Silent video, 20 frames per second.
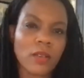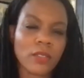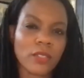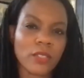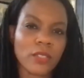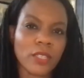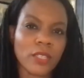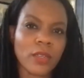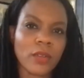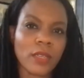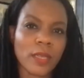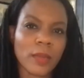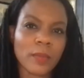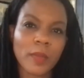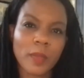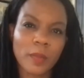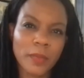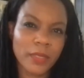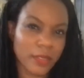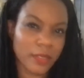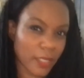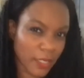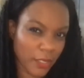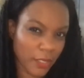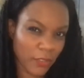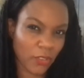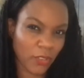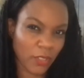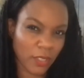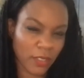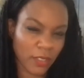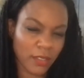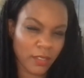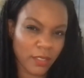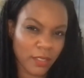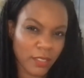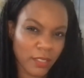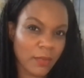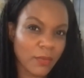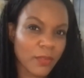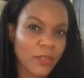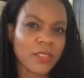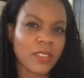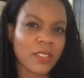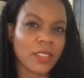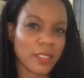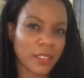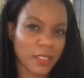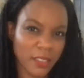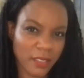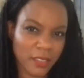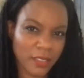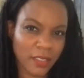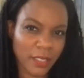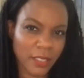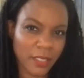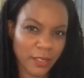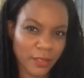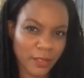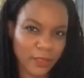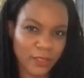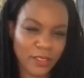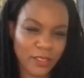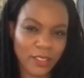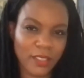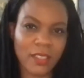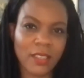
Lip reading: implementation, the devil's in the details.